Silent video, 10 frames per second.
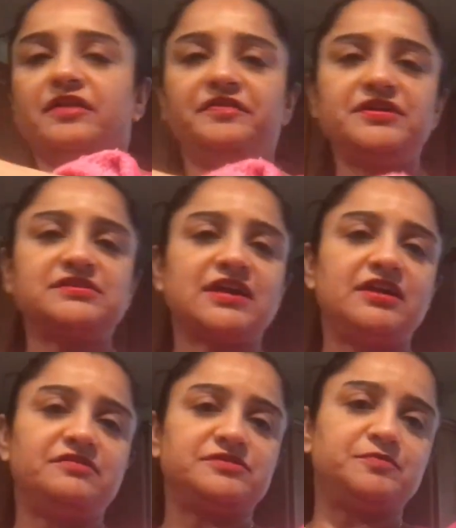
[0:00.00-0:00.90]
This
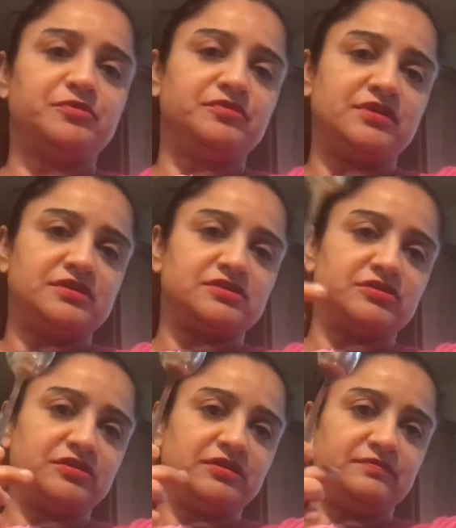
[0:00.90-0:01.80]
kind of spoon is
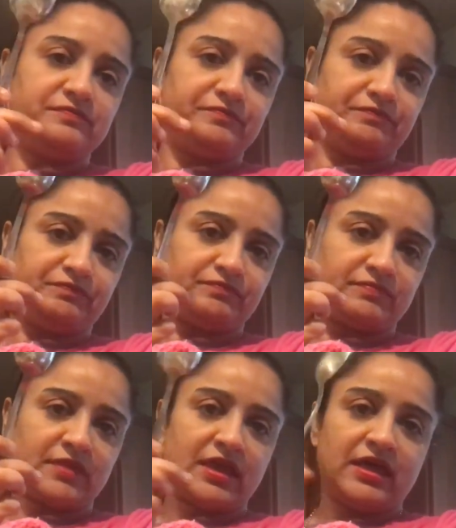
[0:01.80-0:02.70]
good.
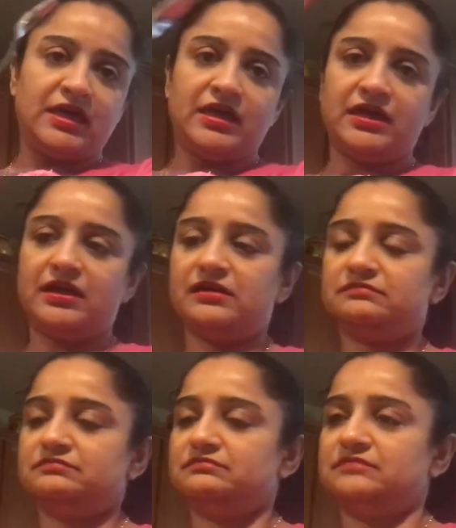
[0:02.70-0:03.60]

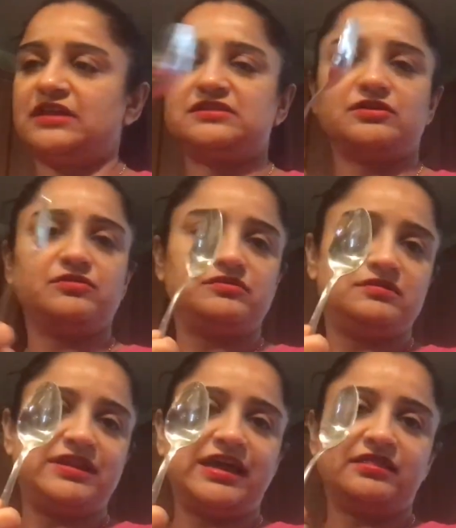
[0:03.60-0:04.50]
That's a good
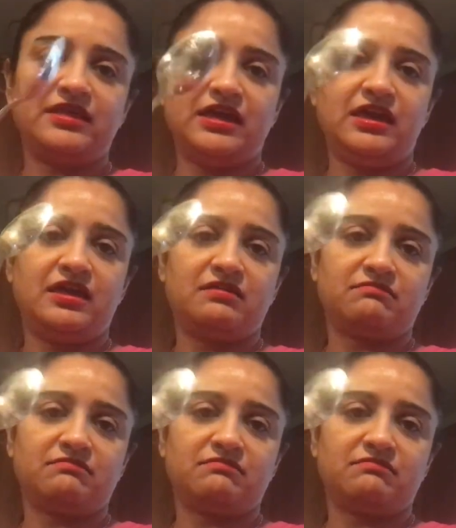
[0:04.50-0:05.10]
lengthy,